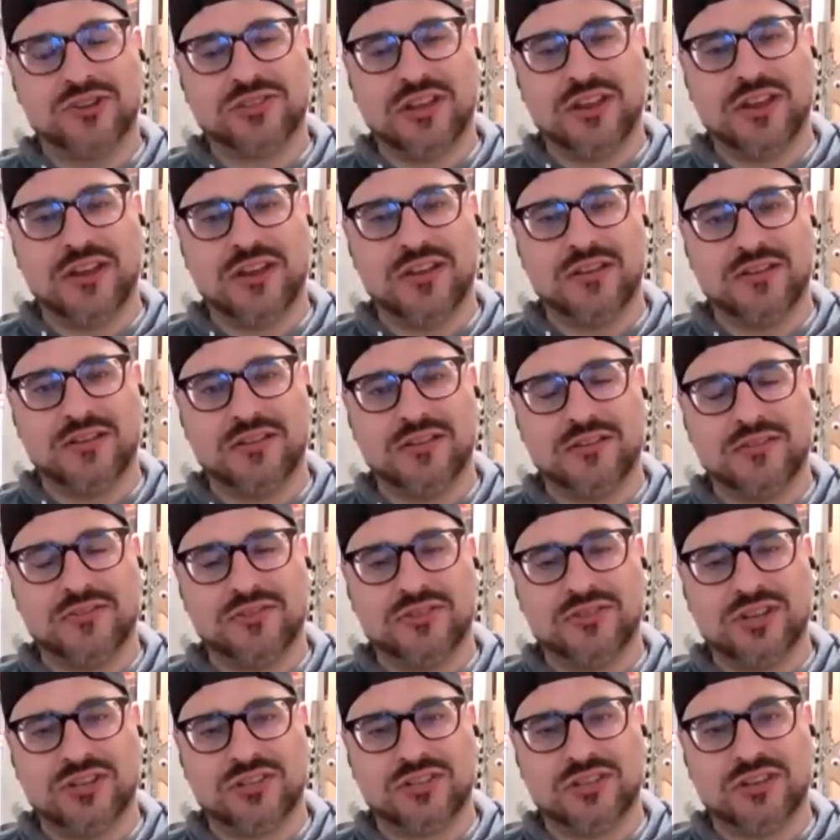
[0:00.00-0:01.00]
just to
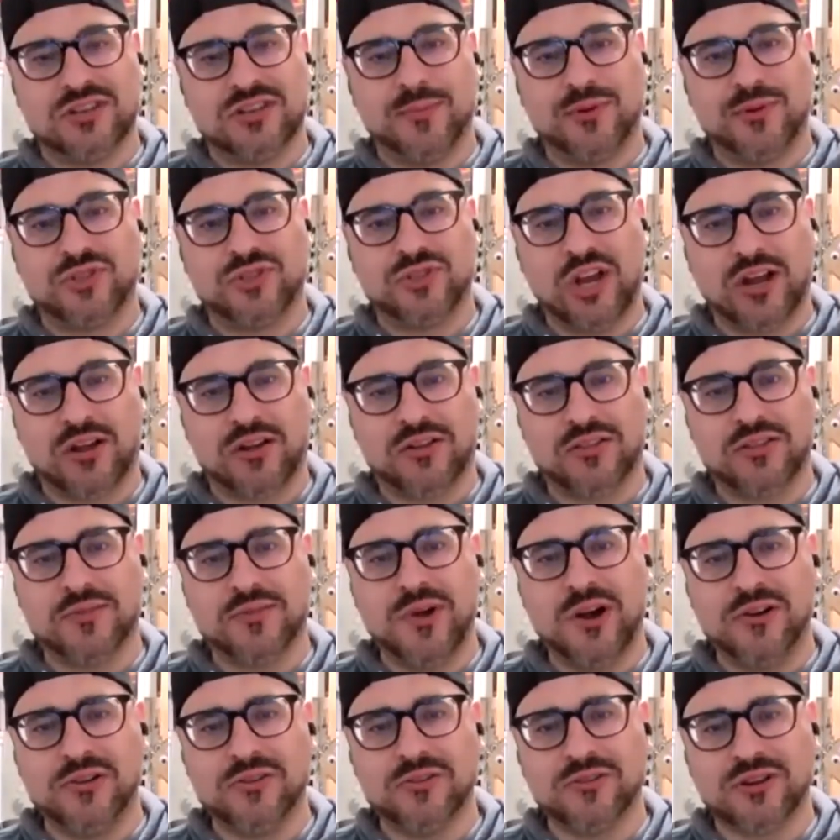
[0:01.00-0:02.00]
just to double check on the
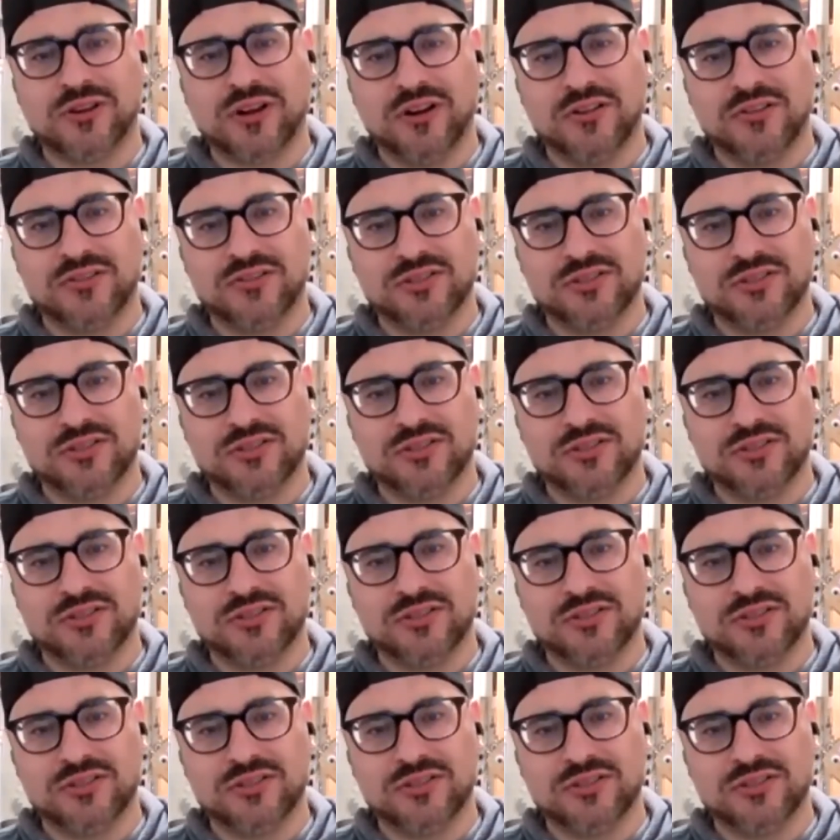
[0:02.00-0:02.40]
Mario Kart,